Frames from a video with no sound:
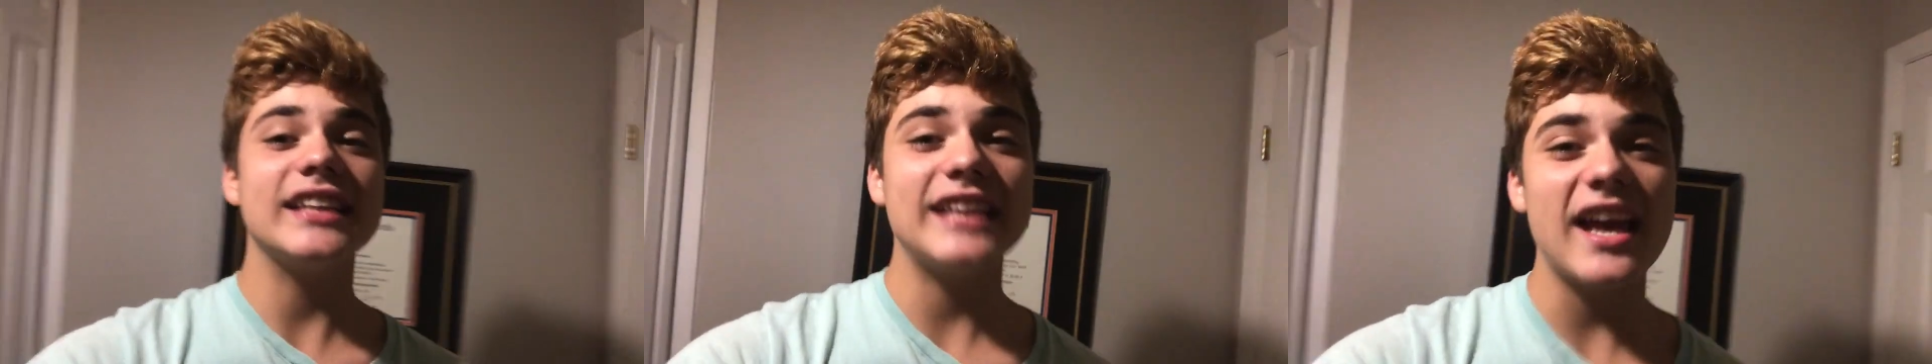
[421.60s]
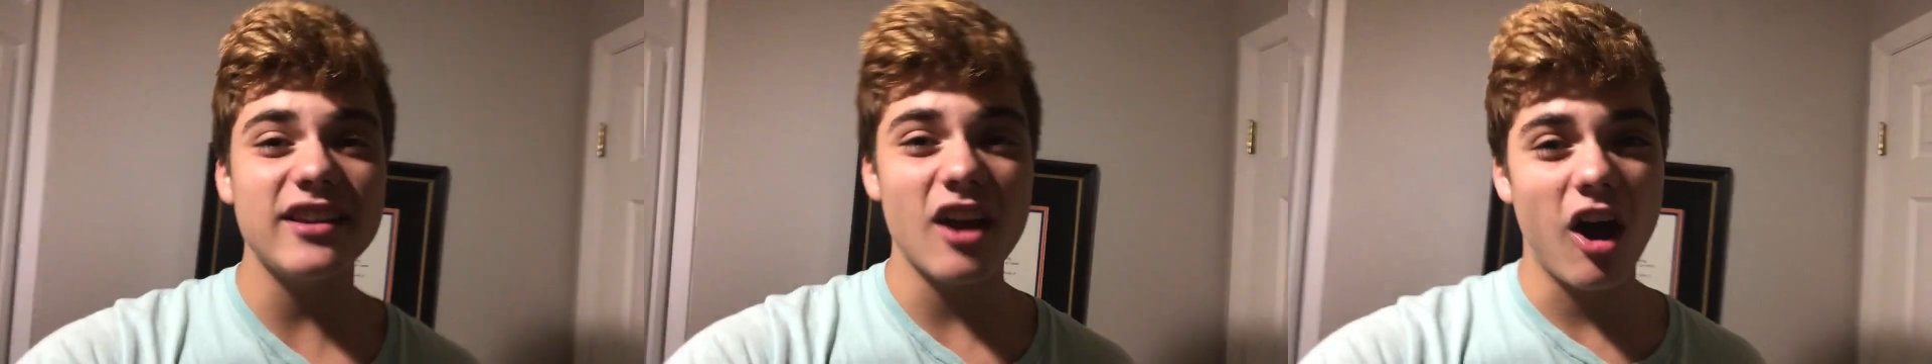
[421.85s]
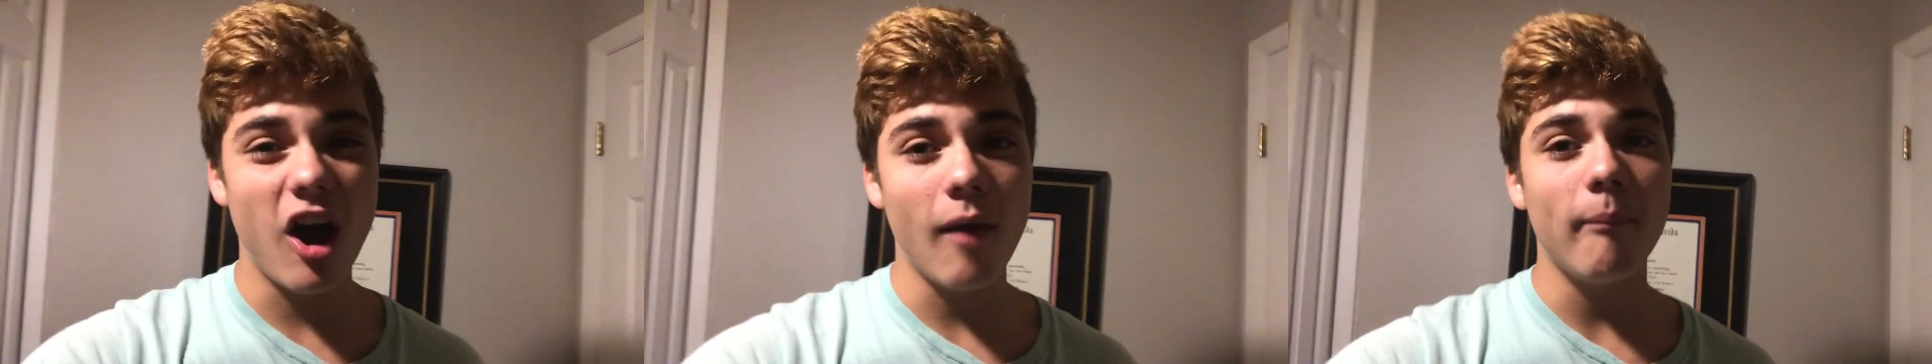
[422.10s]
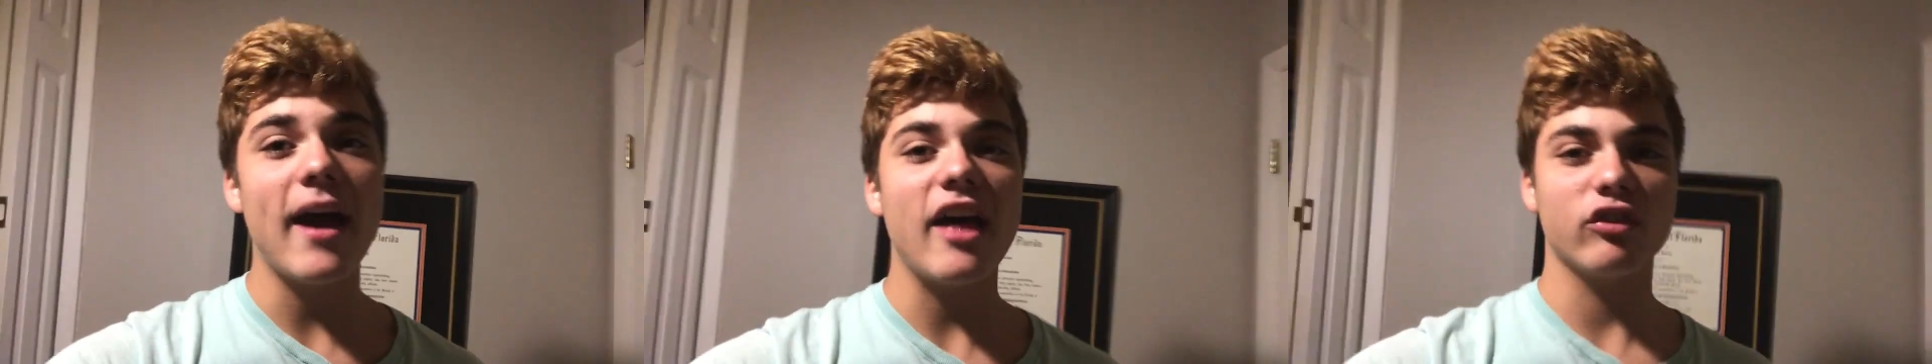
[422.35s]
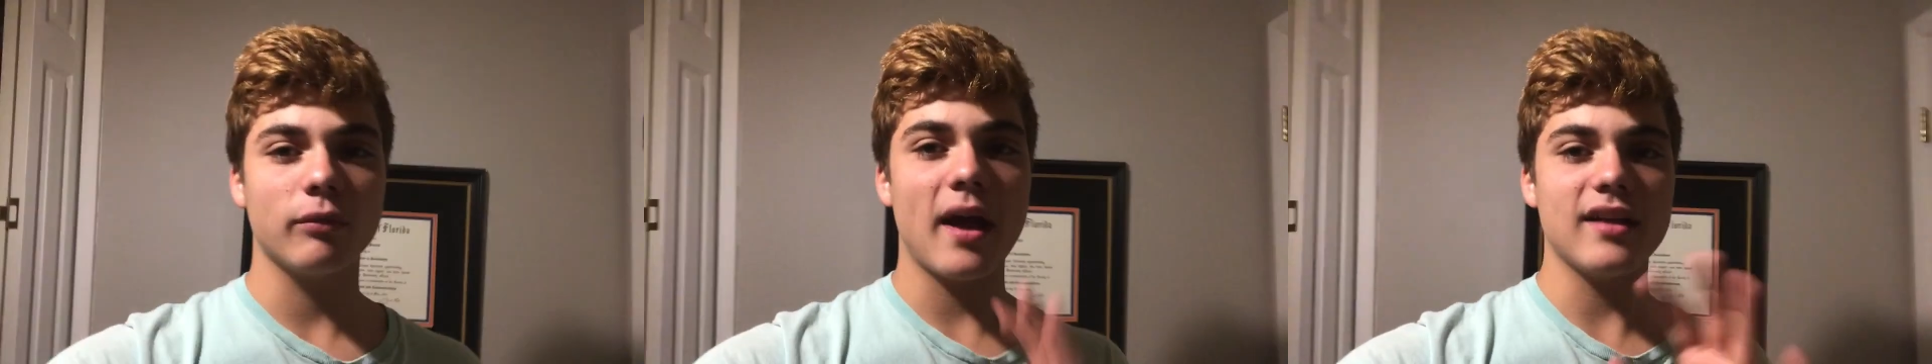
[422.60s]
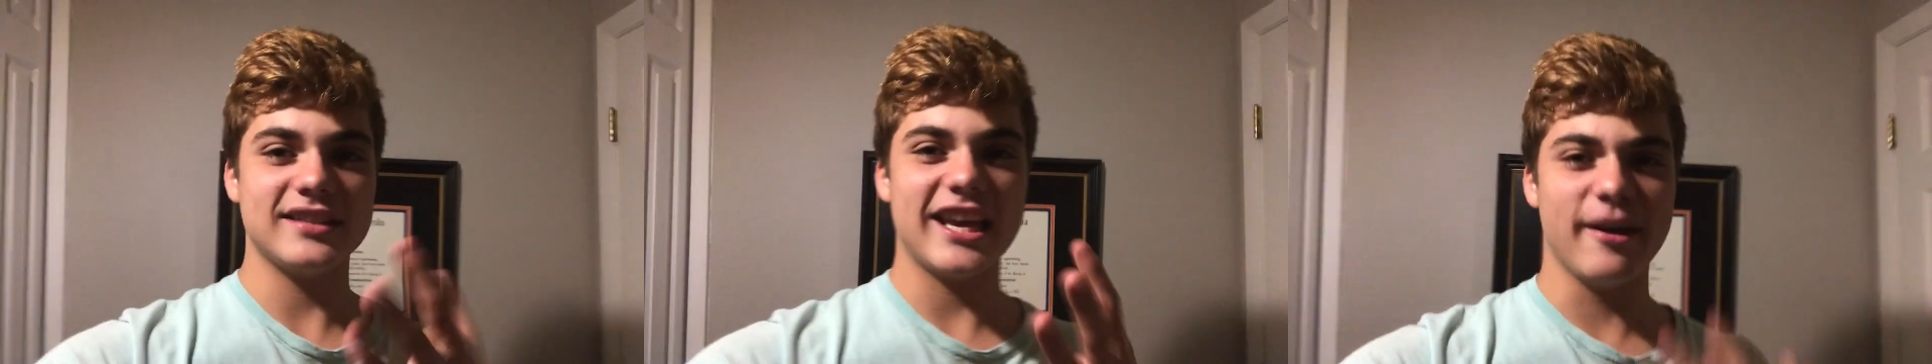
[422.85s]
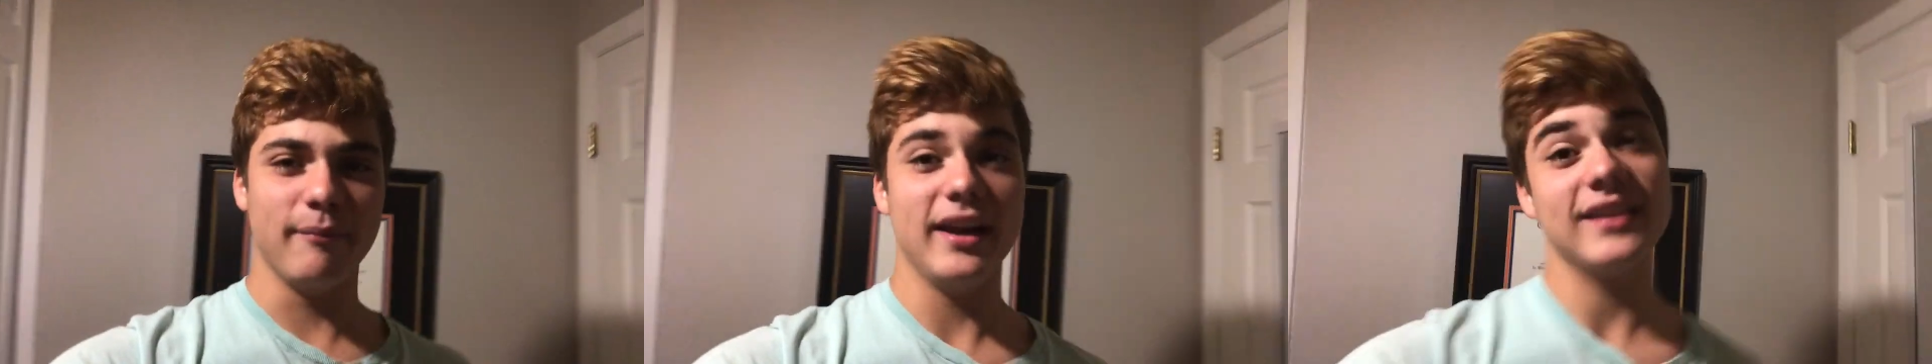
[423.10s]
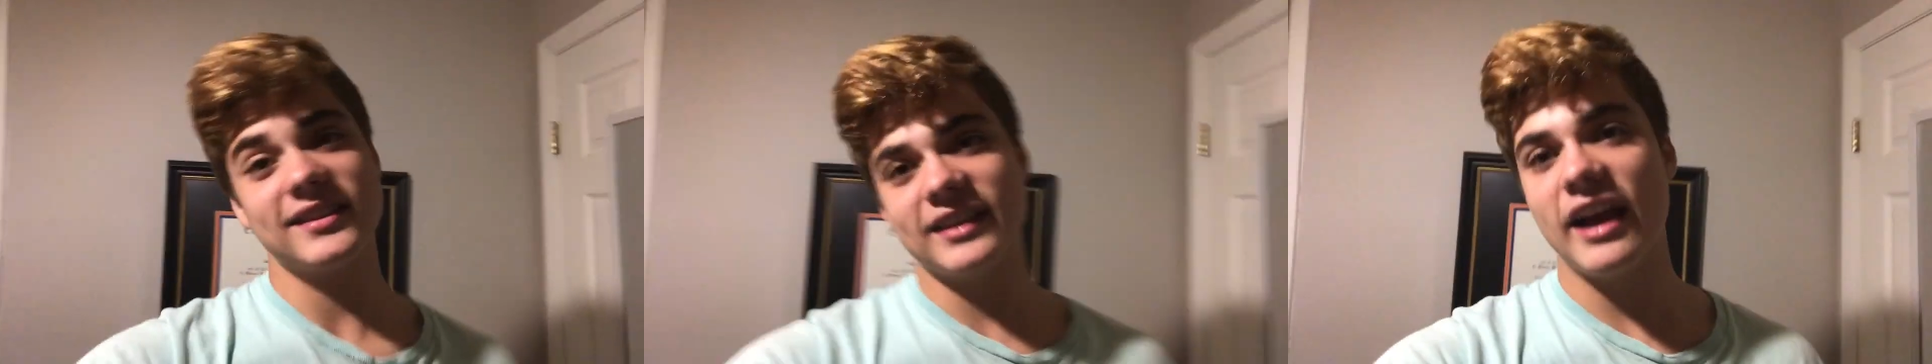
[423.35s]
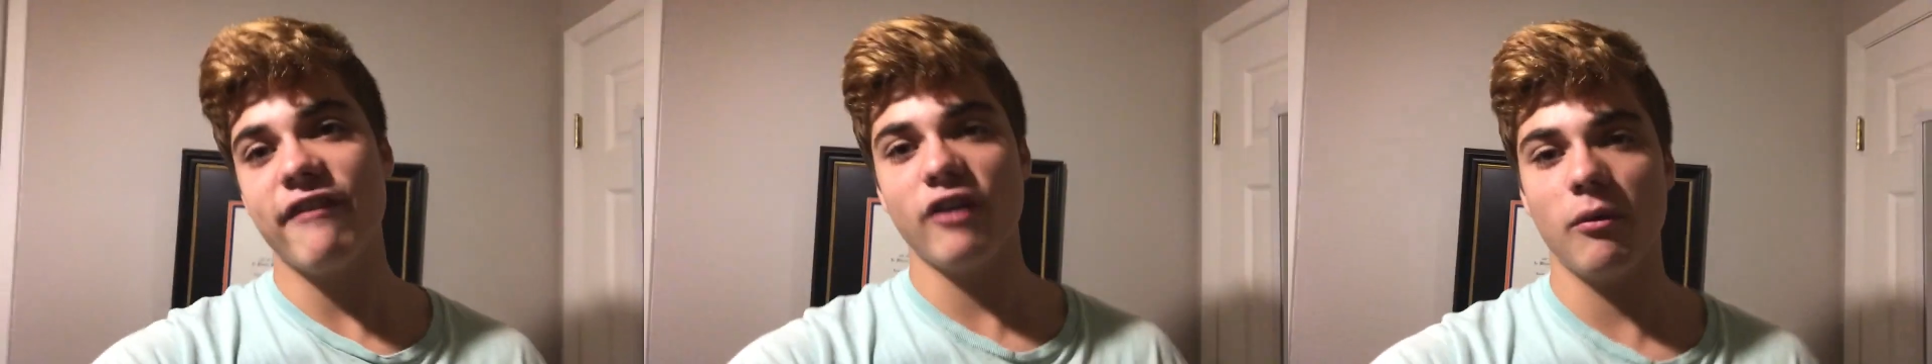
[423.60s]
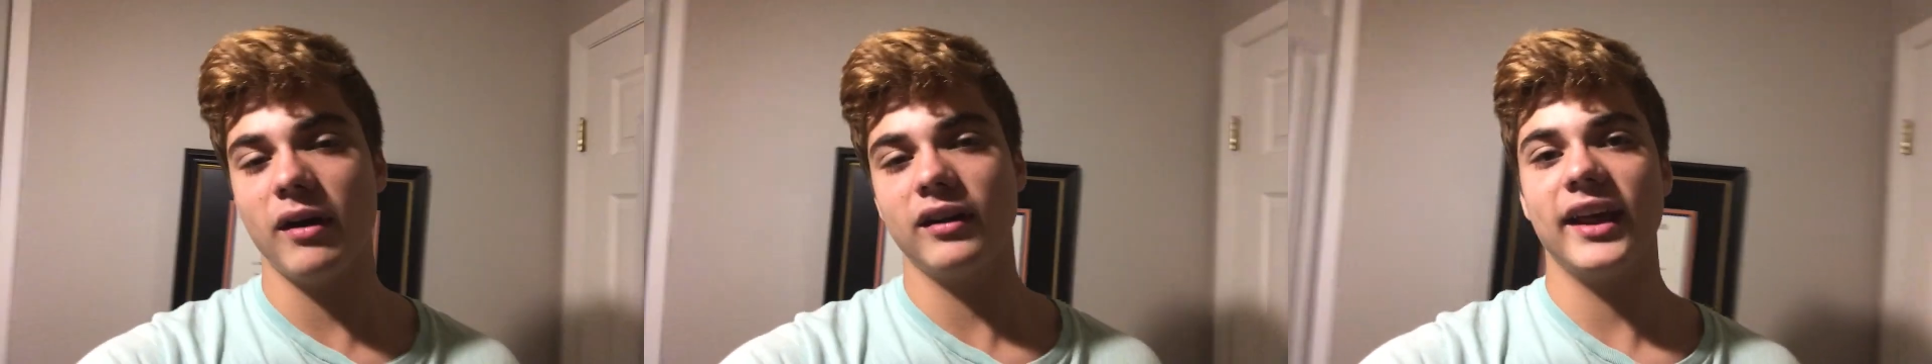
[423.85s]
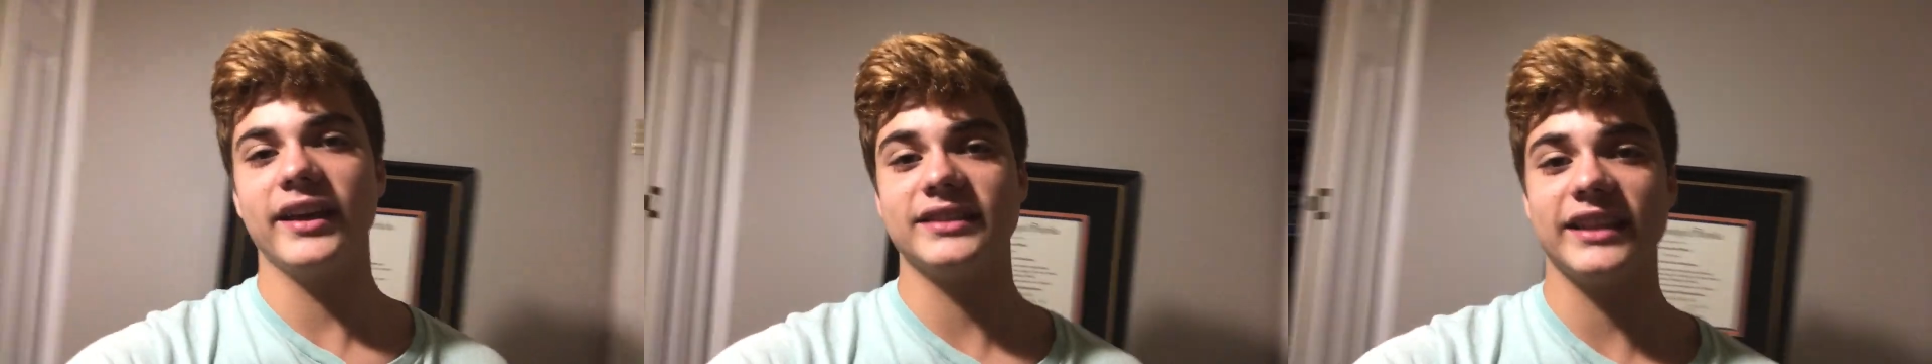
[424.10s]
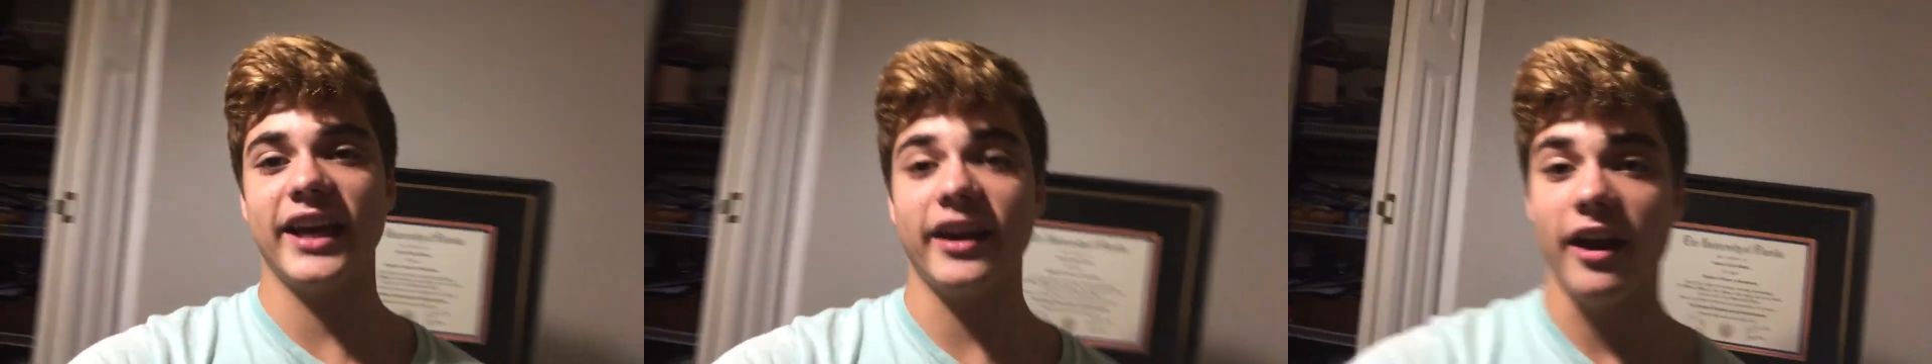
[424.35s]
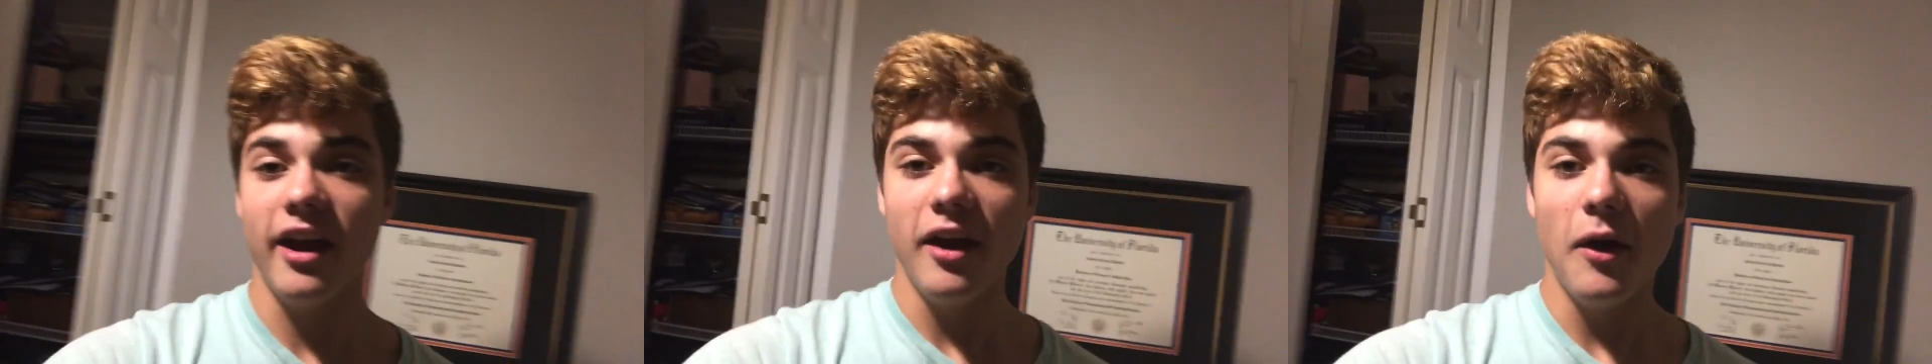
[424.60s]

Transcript: I sat in a hot bath for about 10 minutes. Then I felt my legs again.